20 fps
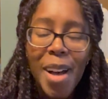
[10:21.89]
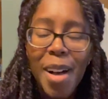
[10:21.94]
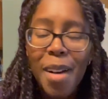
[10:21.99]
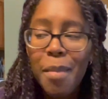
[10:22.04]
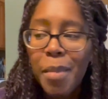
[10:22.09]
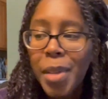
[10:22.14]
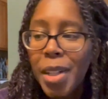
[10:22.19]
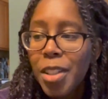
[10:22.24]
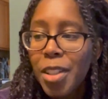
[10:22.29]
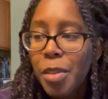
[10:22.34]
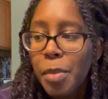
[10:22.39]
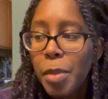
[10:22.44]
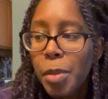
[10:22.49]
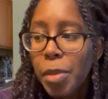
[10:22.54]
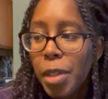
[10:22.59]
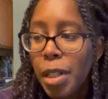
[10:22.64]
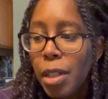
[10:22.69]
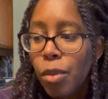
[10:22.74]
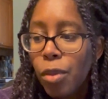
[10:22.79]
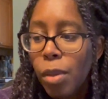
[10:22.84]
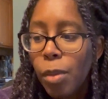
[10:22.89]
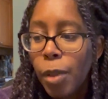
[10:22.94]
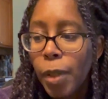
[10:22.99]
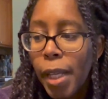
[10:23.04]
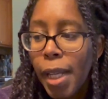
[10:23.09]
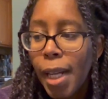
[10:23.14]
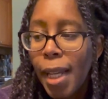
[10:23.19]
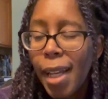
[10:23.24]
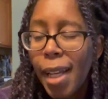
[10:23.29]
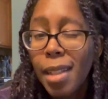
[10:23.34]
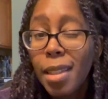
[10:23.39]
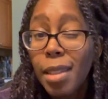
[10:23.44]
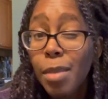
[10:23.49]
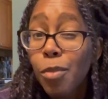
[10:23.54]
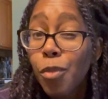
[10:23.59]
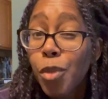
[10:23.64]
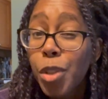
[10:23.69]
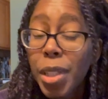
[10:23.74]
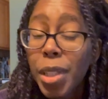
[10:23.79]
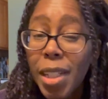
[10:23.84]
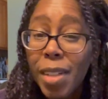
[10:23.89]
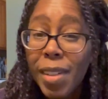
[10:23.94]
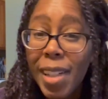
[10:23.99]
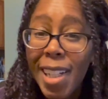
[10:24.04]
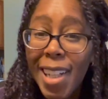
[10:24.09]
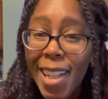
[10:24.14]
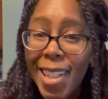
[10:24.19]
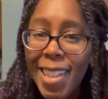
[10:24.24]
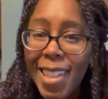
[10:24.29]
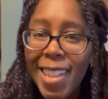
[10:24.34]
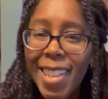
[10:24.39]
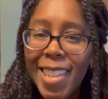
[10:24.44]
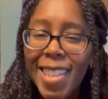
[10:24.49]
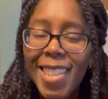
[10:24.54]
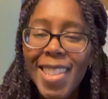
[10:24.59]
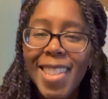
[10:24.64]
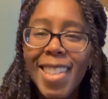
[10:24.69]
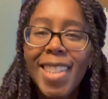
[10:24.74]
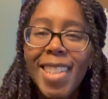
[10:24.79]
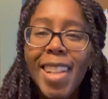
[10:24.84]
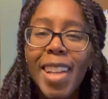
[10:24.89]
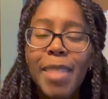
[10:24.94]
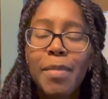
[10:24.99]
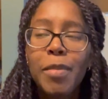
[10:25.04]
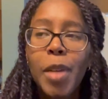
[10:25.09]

um, but it should be pretty normal. And I got some really great ideas and I'm,